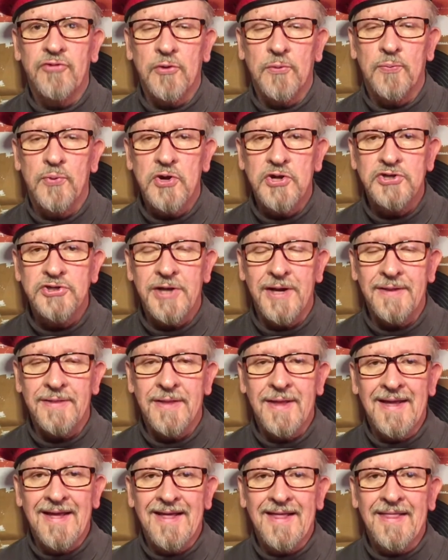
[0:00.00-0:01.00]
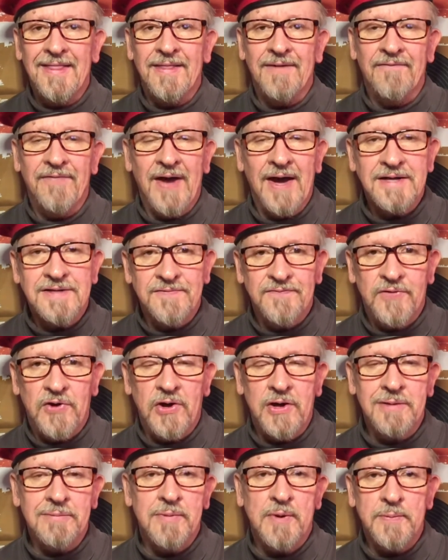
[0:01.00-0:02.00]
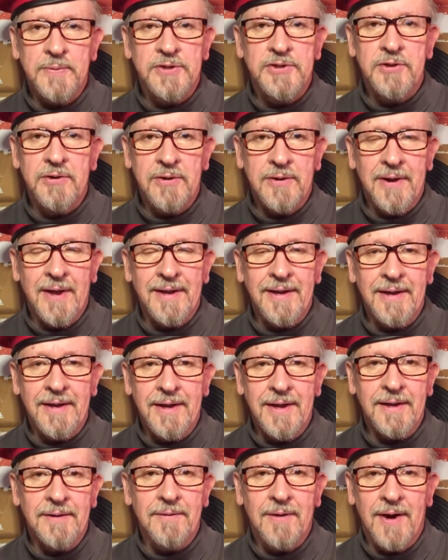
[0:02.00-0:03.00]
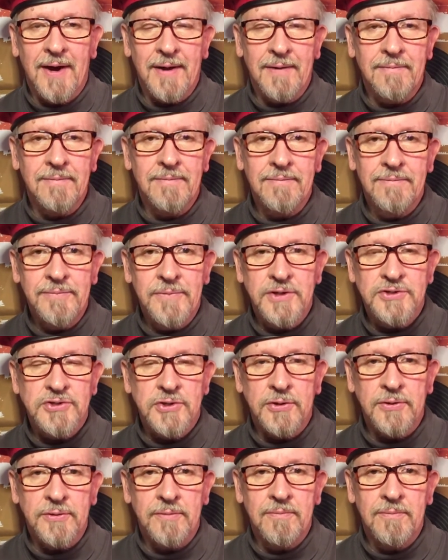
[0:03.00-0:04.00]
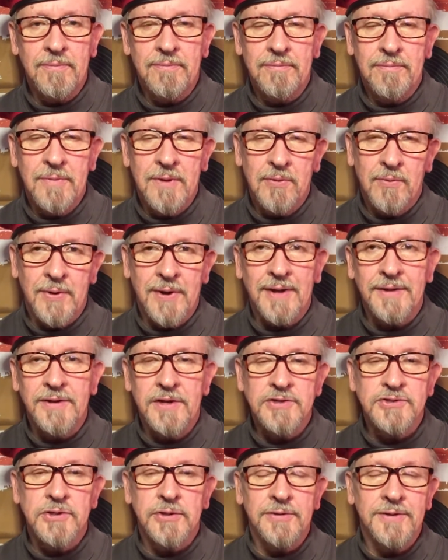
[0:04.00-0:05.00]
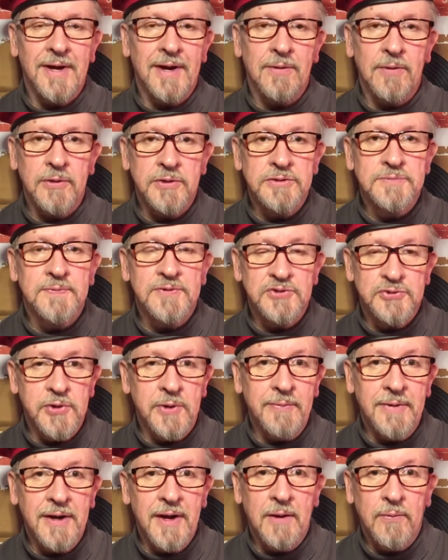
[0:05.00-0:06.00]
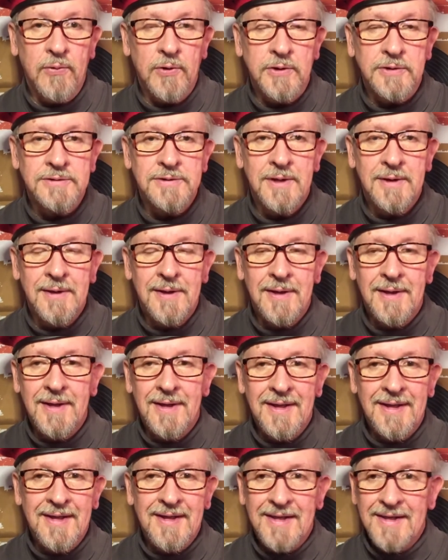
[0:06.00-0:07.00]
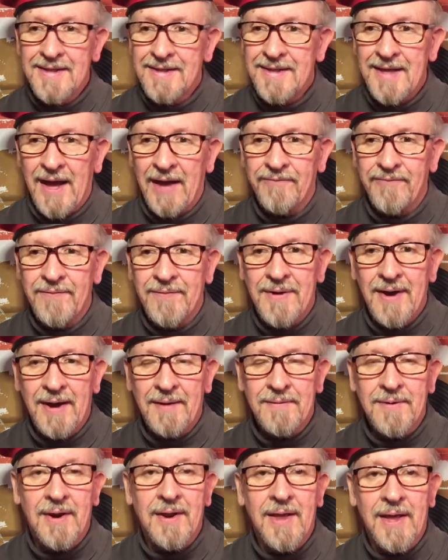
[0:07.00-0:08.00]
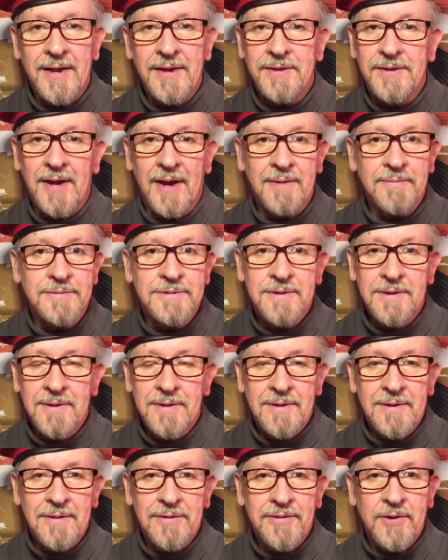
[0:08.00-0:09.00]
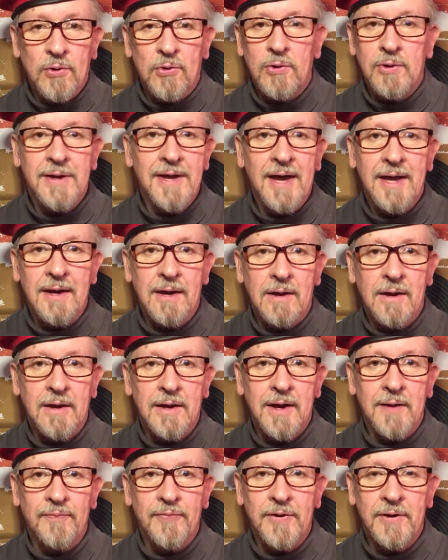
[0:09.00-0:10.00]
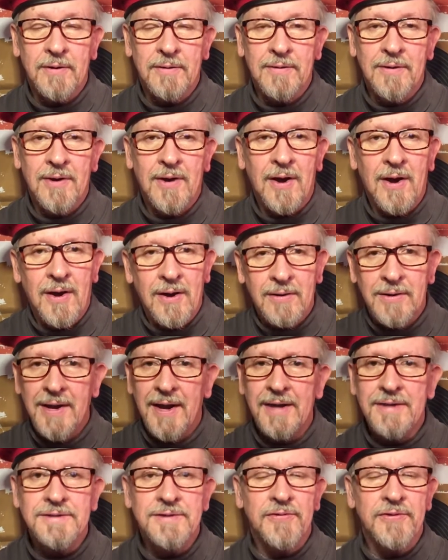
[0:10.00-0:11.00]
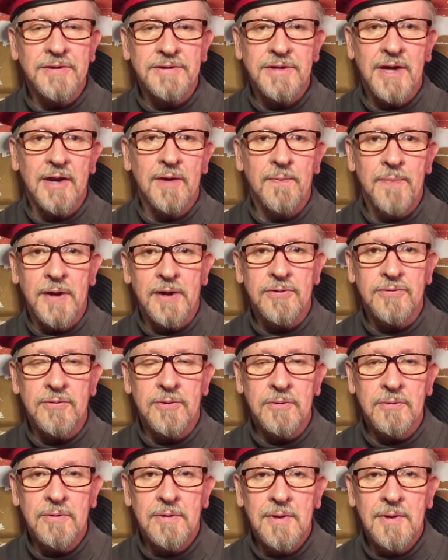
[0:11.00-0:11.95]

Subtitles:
appreciate the vast volume of material I can get on digital, well, not digital downloads, but streaming networks. I've got a lot of times their whole catalog up there, all kinds of things I can pick through.